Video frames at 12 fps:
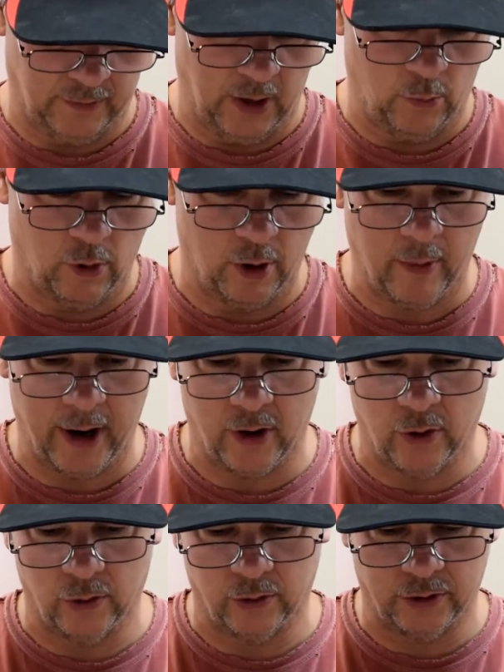and one of my
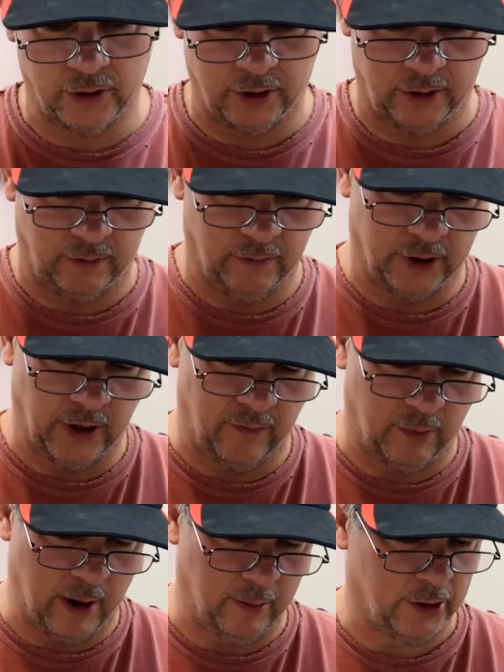goals, which I've
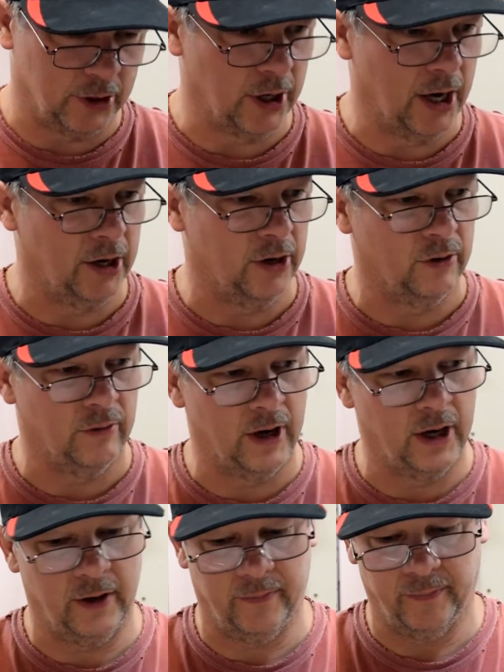probably stated
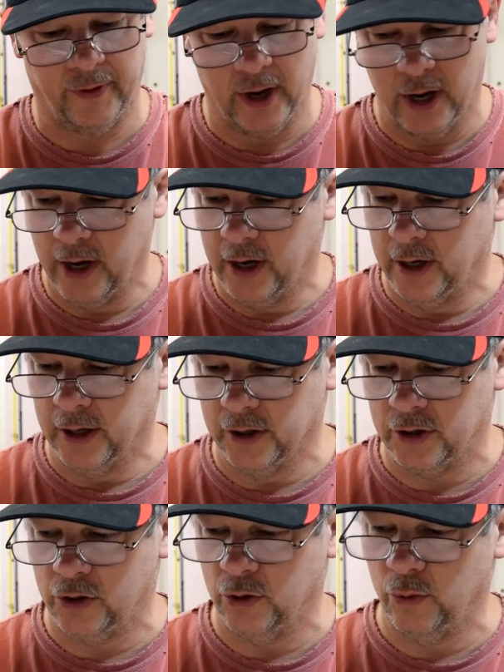already,
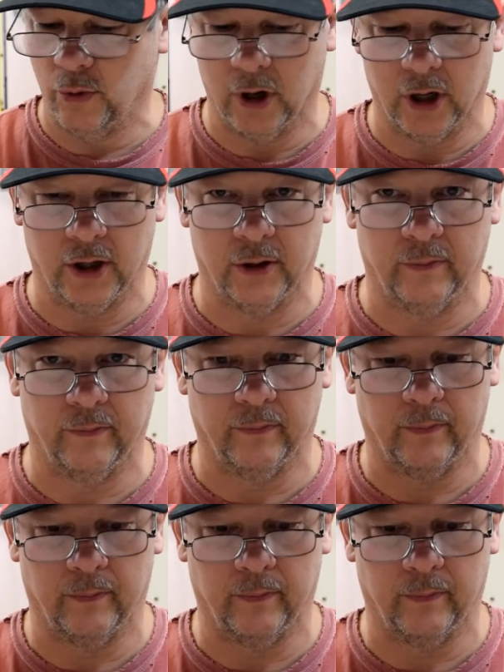is to